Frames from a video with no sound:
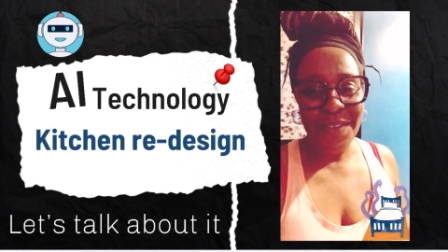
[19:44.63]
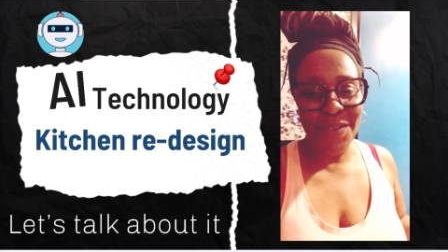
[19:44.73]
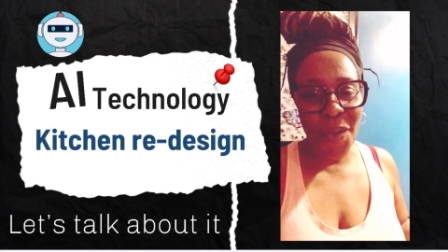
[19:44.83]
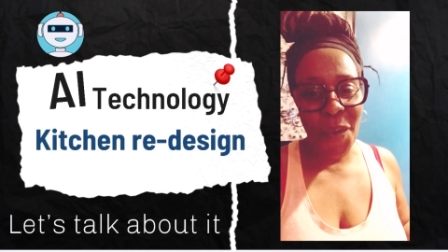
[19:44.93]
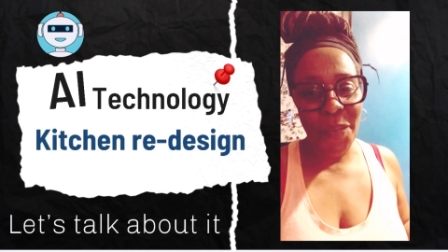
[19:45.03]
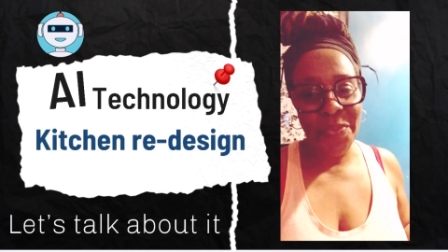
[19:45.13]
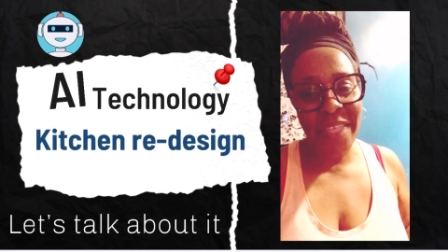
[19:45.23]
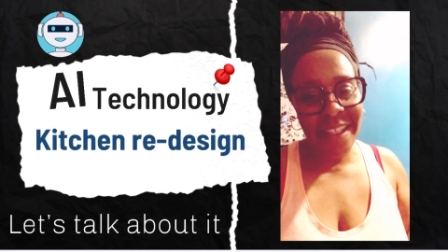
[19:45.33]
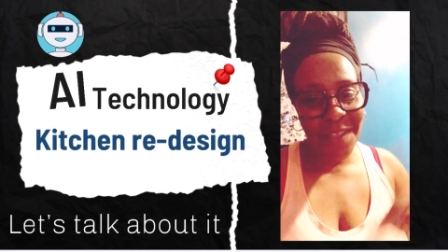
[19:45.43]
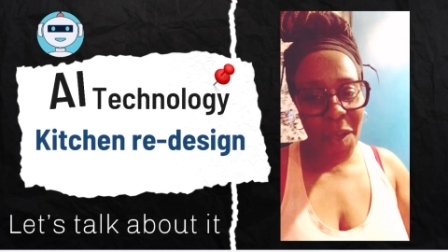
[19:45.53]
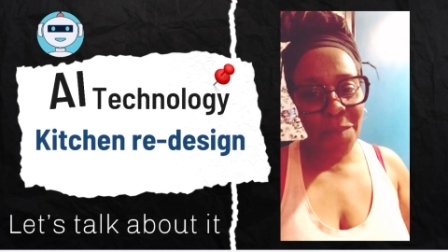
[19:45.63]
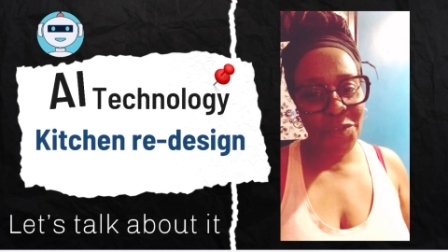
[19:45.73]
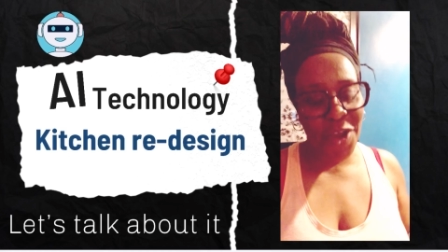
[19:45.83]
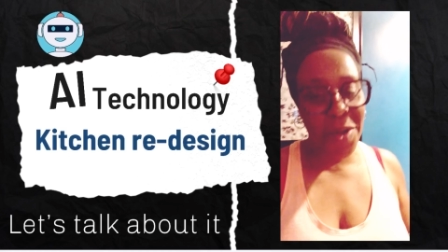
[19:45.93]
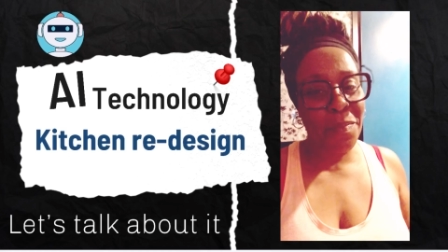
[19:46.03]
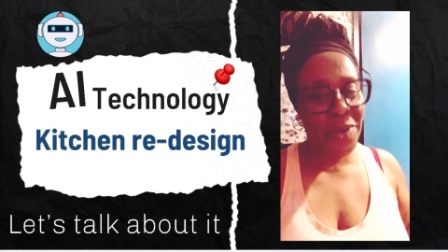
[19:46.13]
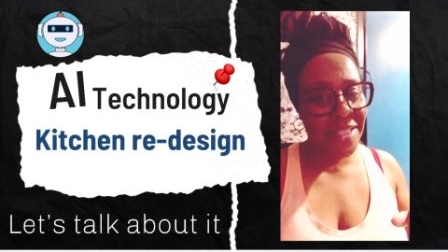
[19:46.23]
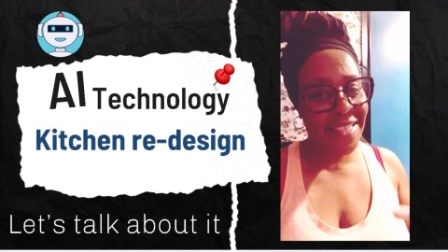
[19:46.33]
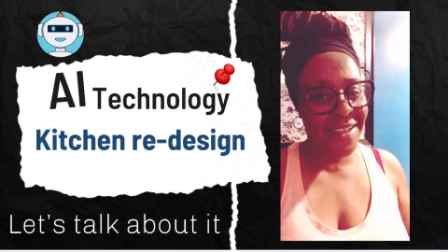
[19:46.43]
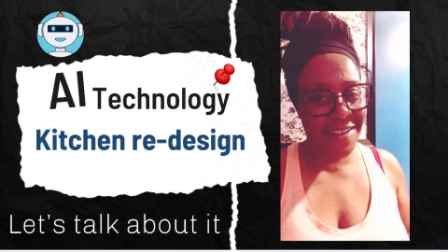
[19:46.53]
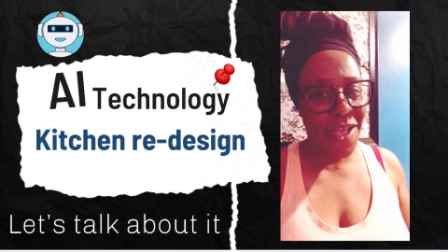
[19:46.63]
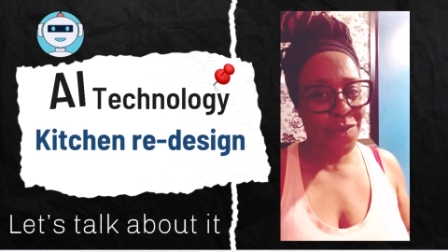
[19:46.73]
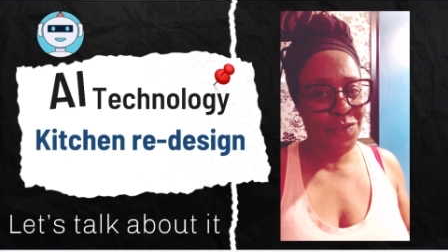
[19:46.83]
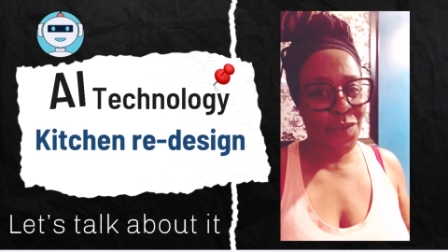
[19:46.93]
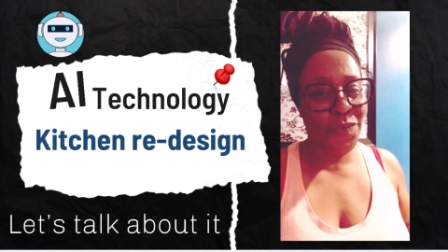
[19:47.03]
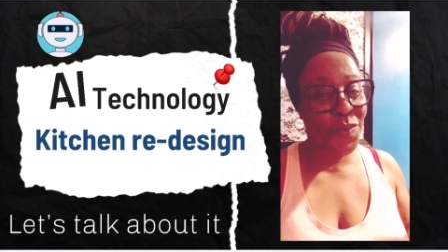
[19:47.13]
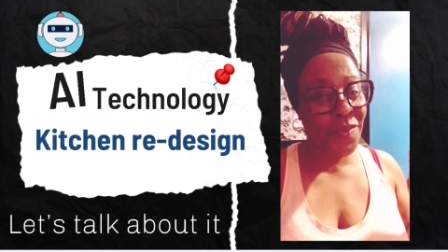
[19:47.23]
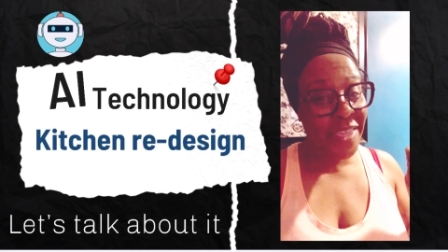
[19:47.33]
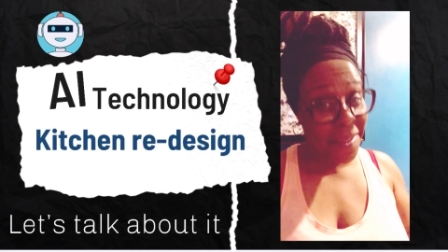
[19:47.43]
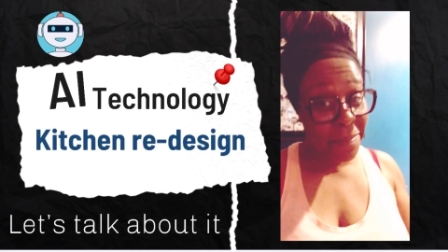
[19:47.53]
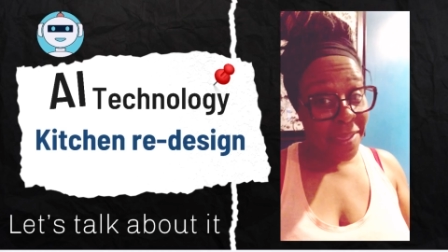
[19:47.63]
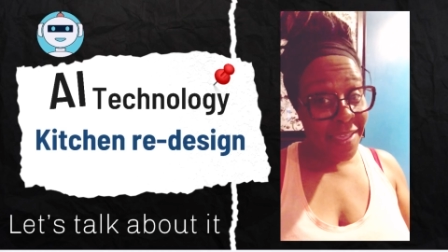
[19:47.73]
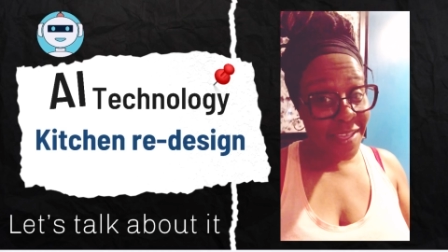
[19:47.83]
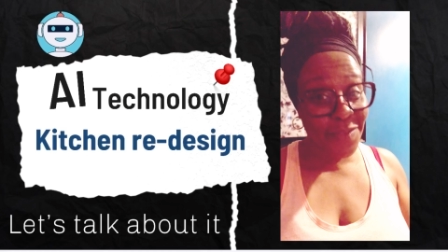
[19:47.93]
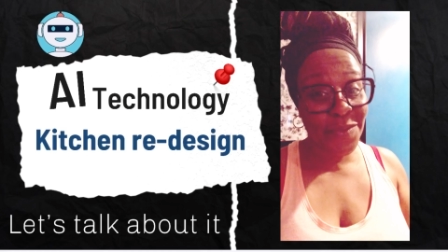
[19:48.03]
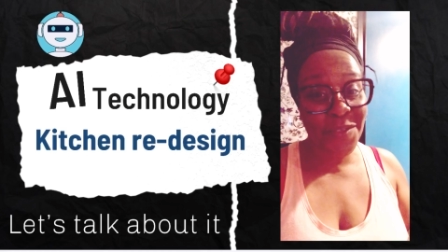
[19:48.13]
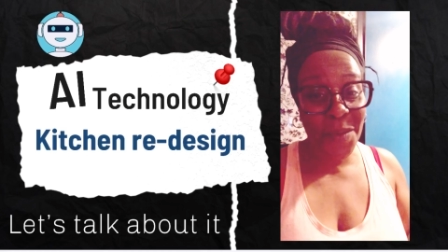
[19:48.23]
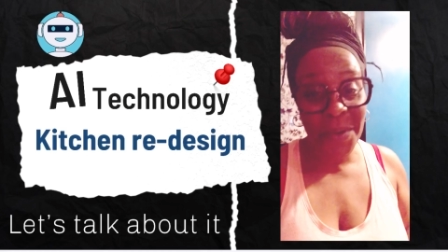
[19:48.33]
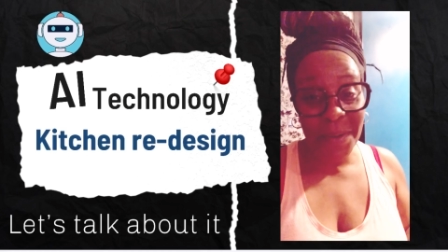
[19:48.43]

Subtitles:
So that's how I'm trying to break that down. So if you get me and you see what